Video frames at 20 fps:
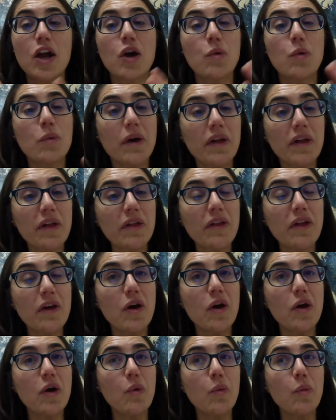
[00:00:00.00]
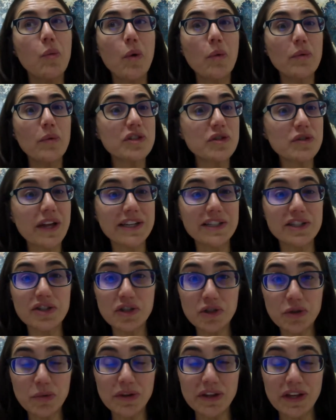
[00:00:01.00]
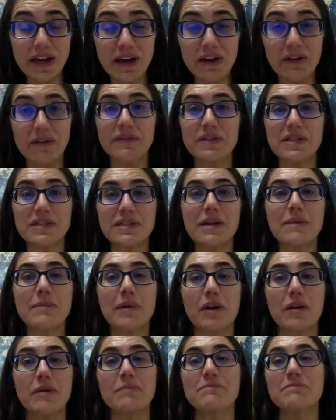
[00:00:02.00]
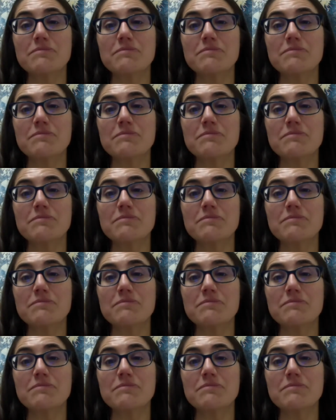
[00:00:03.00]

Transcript: Well, what would you like to do with that over the summer?